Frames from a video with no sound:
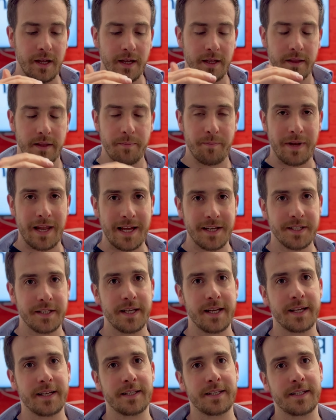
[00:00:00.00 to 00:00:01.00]
The
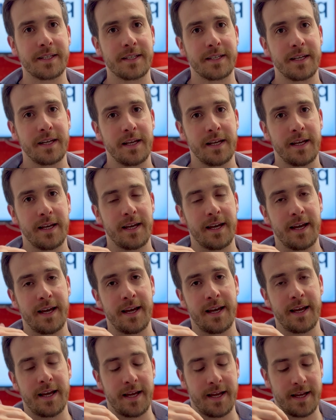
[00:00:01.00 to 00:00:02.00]
plastics
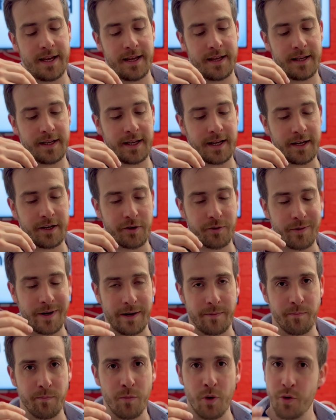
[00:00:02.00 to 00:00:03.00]
can
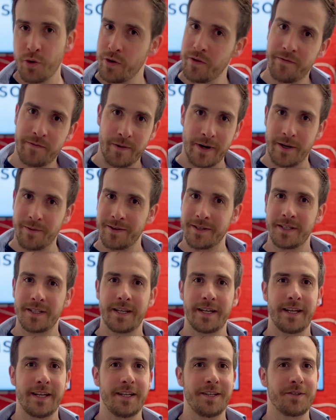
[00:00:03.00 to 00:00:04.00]
create modal
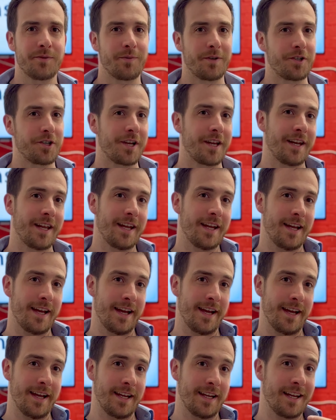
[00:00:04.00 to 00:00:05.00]
frequencies which
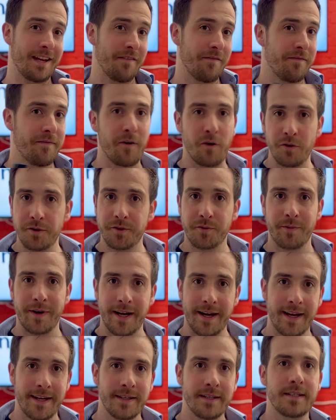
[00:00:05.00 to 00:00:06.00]
can give false
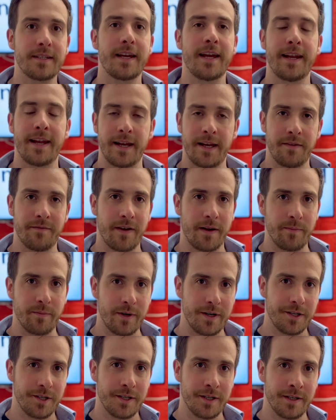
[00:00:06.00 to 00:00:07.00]
readings in any
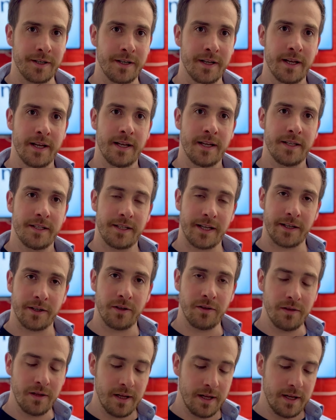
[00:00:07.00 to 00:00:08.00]
vibration
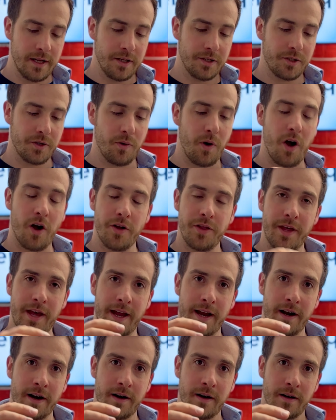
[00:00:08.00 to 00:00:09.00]
signal. So how
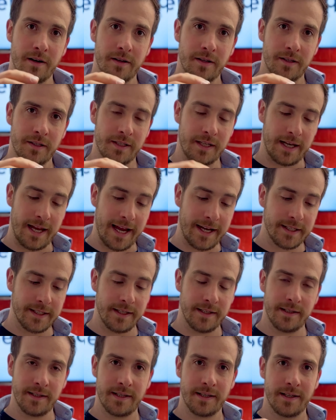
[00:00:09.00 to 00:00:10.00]
they're
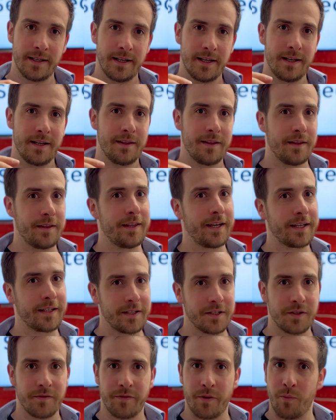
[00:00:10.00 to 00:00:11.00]
selected, the
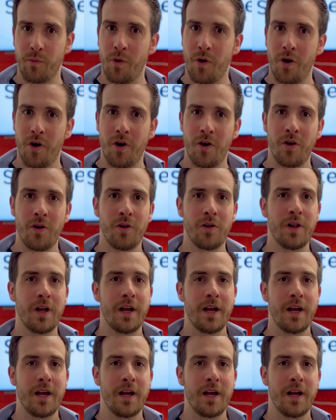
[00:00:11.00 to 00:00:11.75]
thickness of the wall,